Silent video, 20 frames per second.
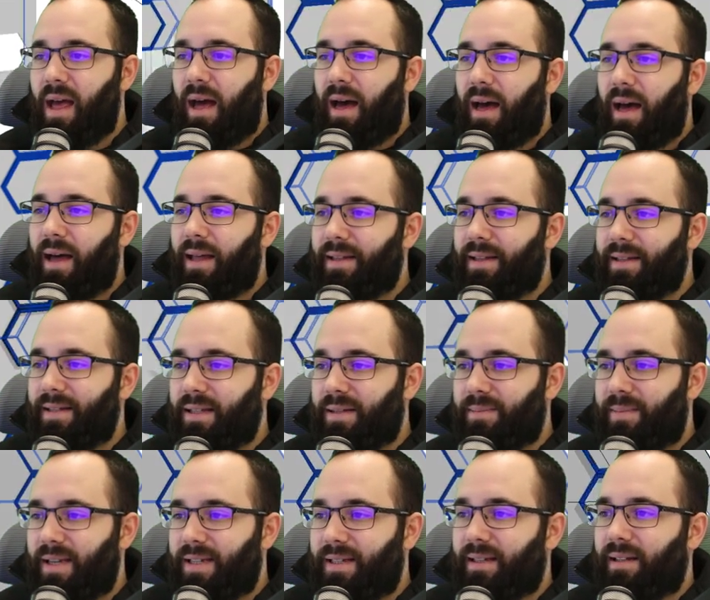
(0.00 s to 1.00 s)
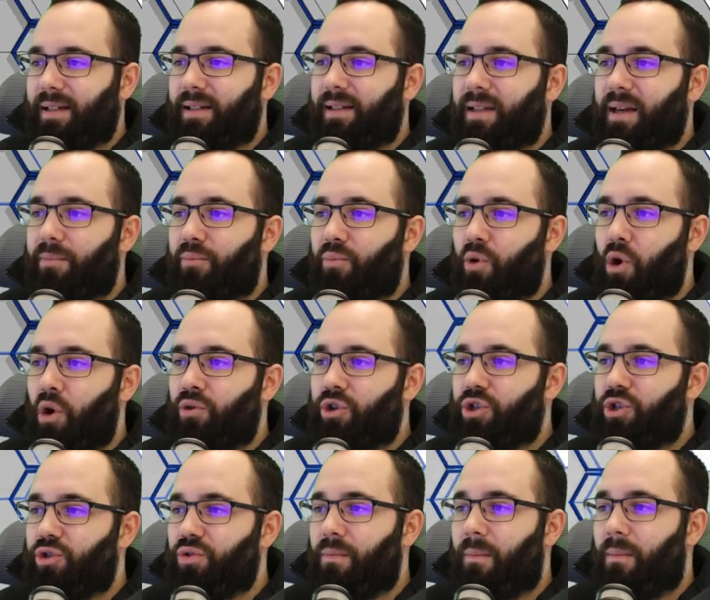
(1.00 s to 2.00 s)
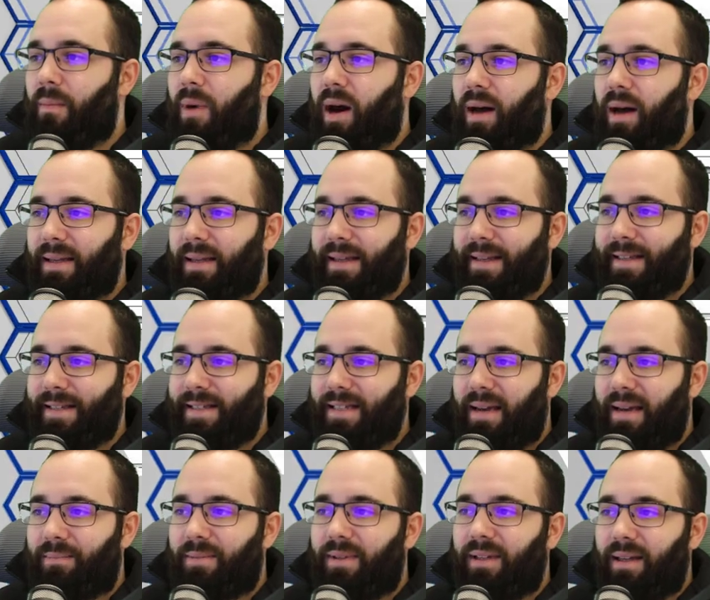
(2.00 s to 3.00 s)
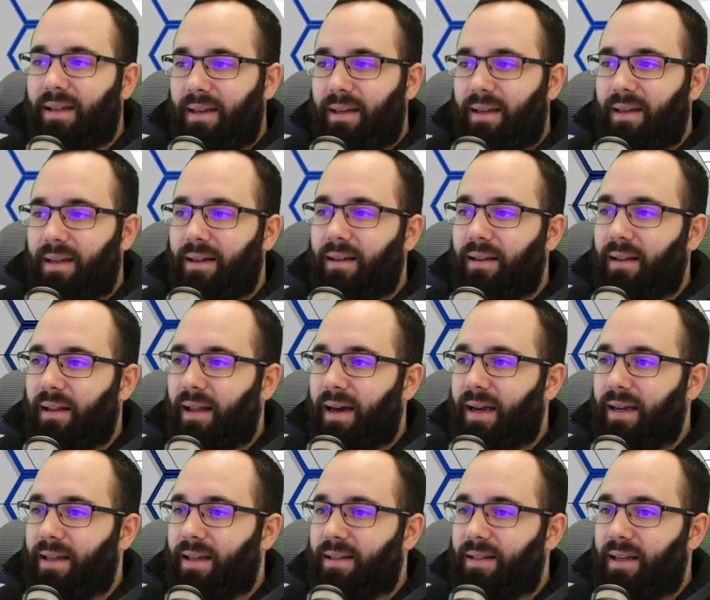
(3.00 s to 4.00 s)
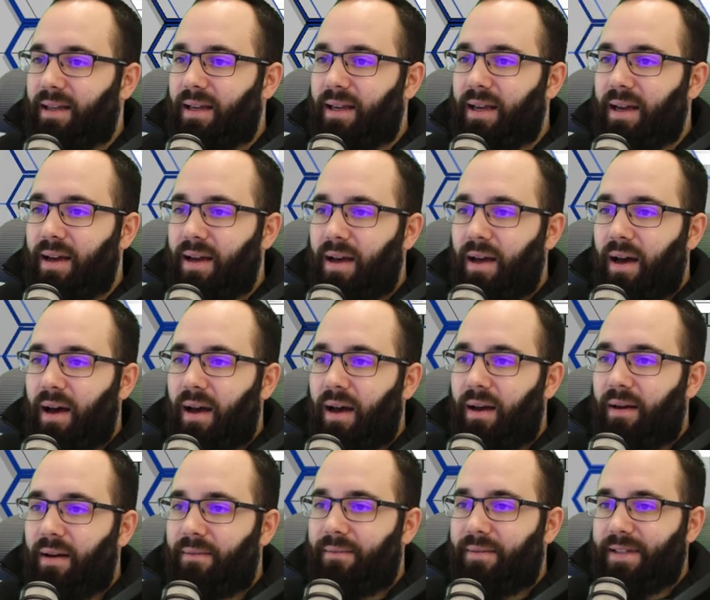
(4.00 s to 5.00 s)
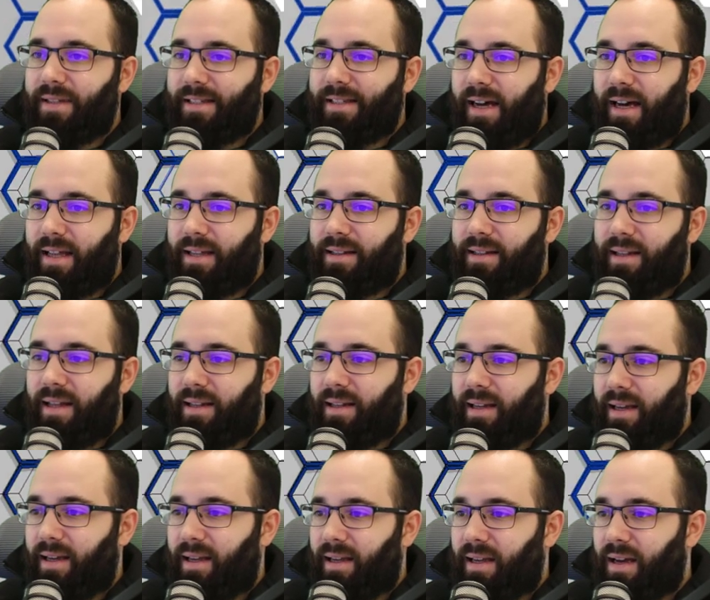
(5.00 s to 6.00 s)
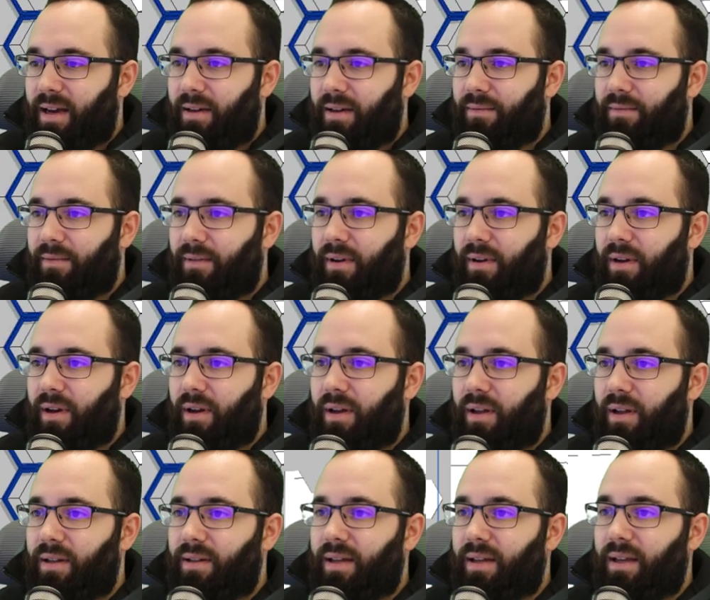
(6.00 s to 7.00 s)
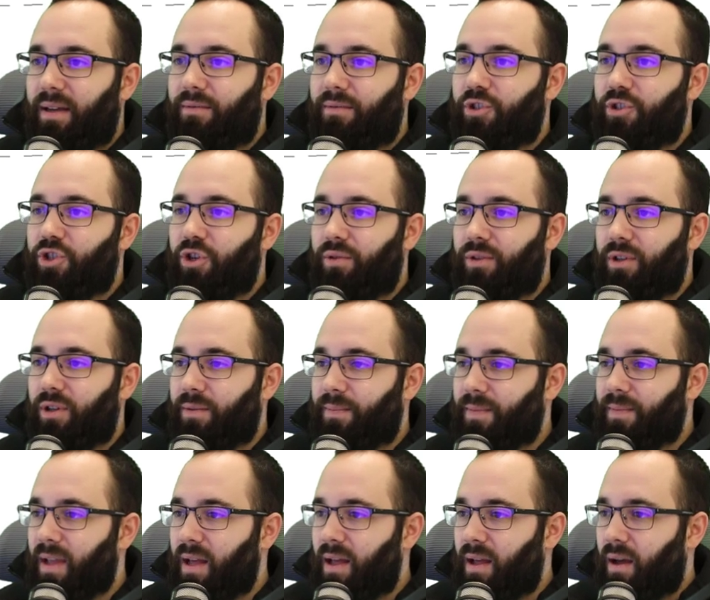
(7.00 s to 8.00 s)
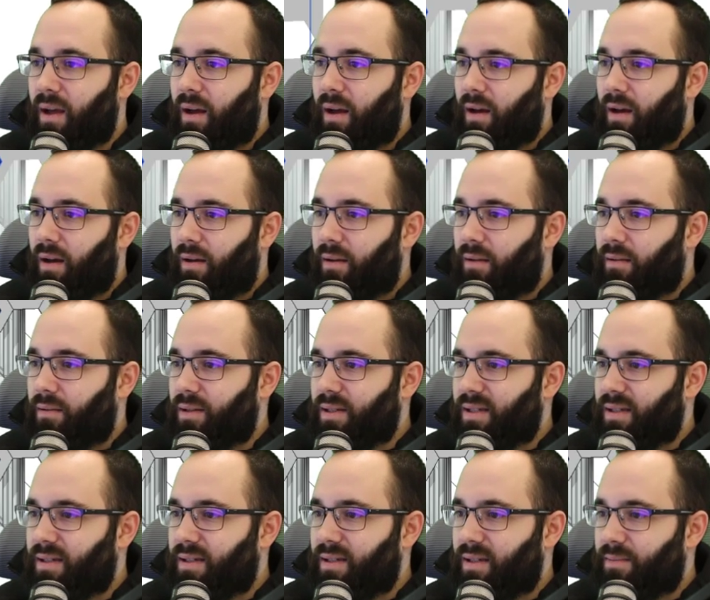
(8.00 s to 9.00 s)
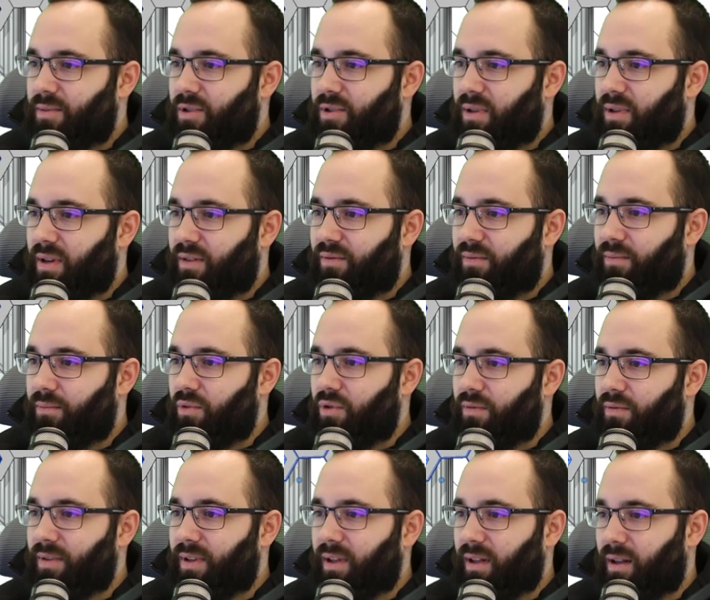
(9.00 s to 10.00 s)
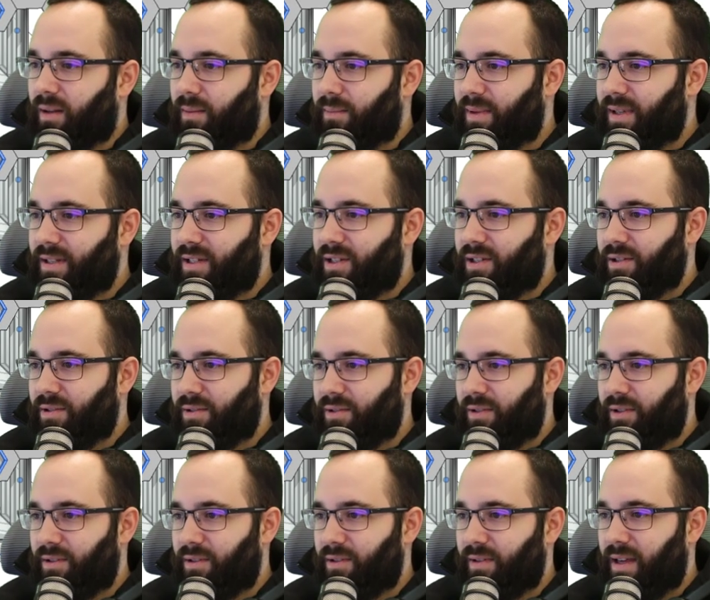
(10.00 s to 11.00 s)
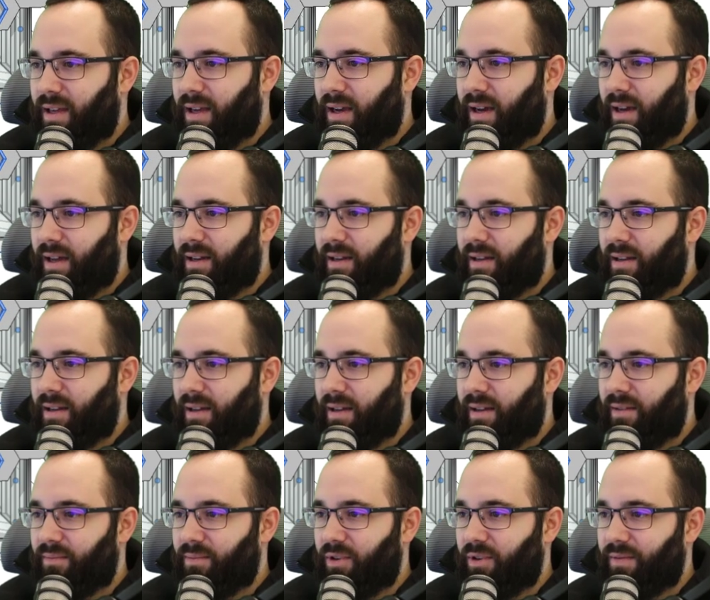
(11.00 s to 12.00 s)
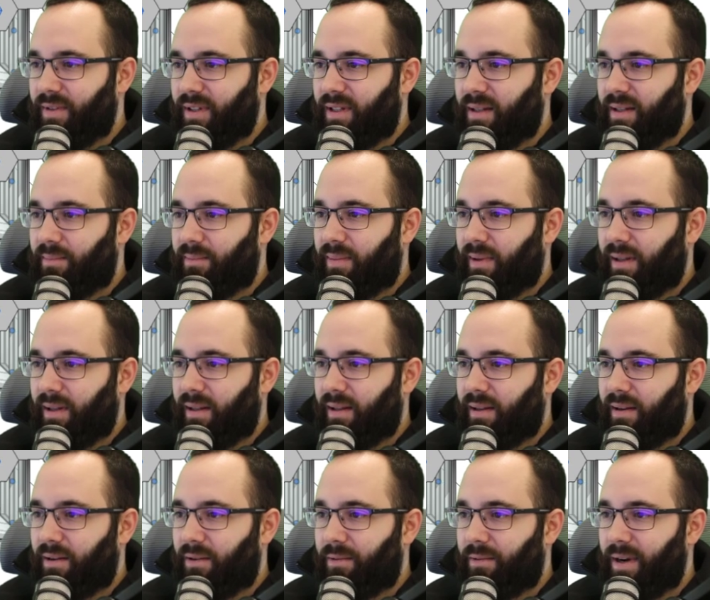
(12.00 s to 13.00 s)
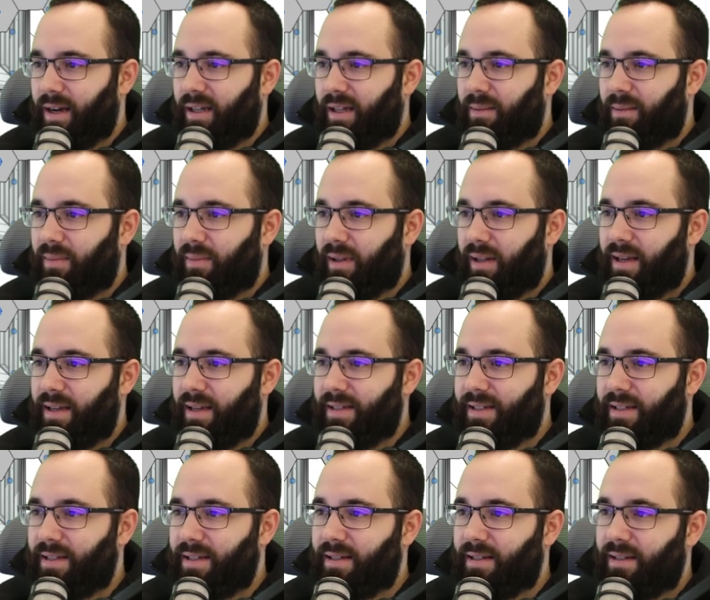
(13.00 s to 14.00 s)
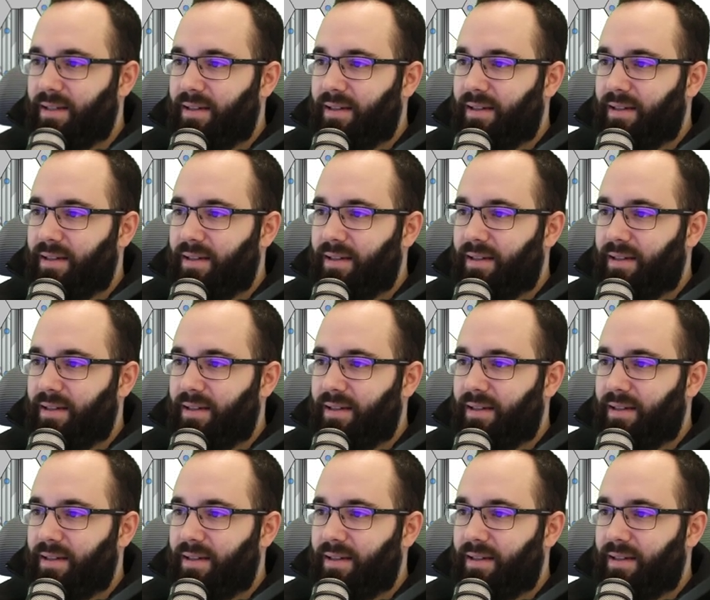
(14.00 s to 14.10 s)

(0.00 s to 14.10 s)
Uh, this is basically the approach to modeling something like the uh, facade that I have, uh, that I have shown you. This seems to have moved a little bit, so you can you know, move it in the correct place.